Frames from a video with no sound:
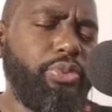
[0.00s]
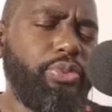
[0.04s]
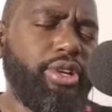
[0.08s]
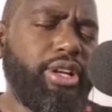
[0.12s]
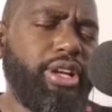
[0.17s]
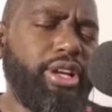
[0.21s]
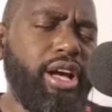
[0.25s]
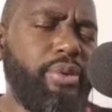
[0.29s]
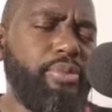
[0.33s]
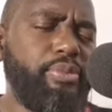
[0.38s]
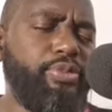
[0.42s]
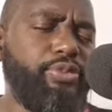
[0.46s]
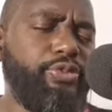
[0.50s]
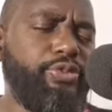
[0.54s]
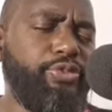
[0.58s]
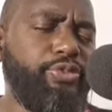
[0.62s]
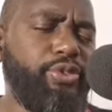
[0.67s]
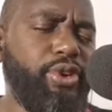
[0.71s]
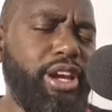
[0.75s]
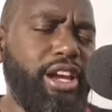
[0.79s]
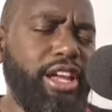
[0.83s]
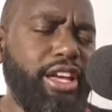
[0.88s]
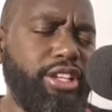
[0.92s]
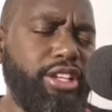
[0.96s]
will become
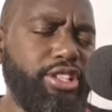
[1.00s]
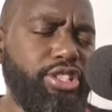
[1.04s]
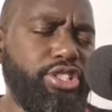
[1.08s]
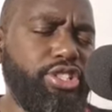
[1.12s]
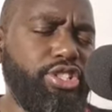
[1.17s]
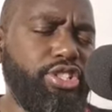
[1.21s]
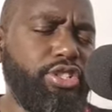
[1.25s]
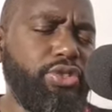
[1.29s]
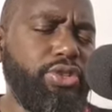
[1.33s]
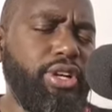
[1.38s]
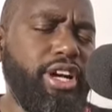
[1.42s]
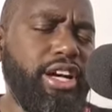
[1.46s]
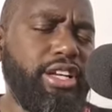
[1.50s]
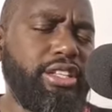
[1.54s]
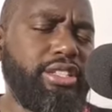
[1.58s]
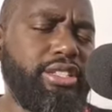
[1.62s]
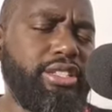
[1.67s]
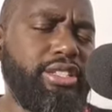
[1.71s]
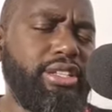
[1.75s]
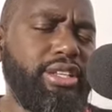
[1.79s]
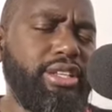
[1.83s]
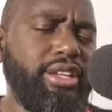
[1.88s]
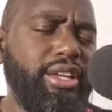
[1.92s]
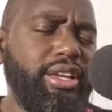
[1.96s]
flesh to
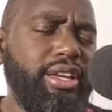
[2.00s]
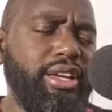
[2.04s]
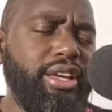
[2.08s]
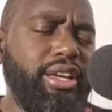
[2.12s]
us,